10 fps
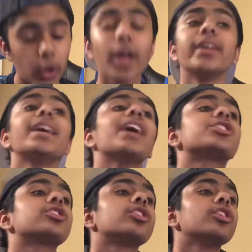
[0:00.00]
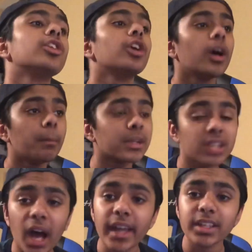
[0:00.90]
Yes.
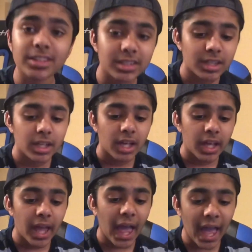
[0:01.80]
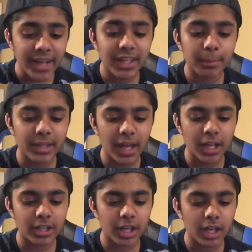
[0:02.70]
Matthias and him
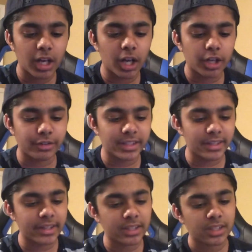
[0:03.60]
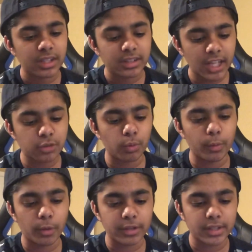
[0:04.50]
get a green link. That's what we
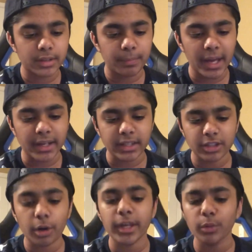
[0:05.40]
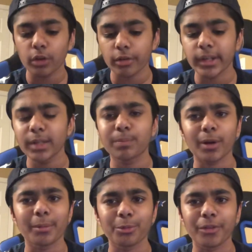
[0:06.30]
wanted. Bang. You know, he will go. He
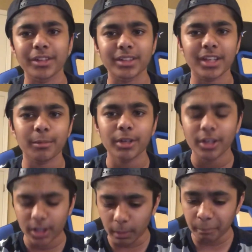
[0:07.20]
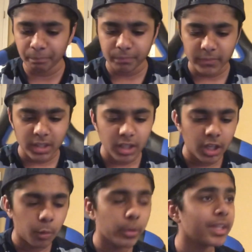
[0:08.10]
probably will fit in the team. Come on.
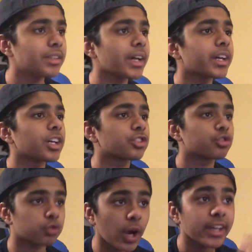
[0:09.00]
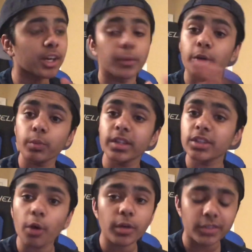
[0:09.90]
We need like a striker. We
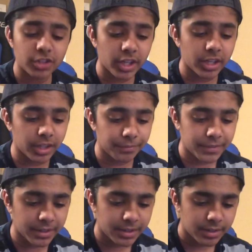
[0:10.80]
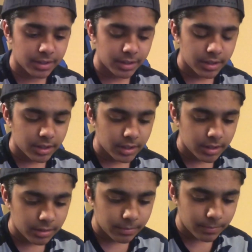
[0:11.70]
don't have a striker, I don't think.
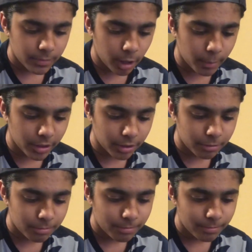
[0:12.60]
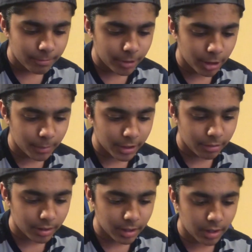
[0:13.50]
Oh my God. Oh my God, we
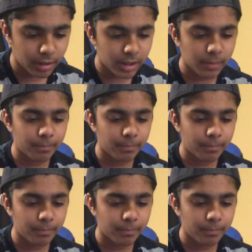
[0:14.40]
got Algonim.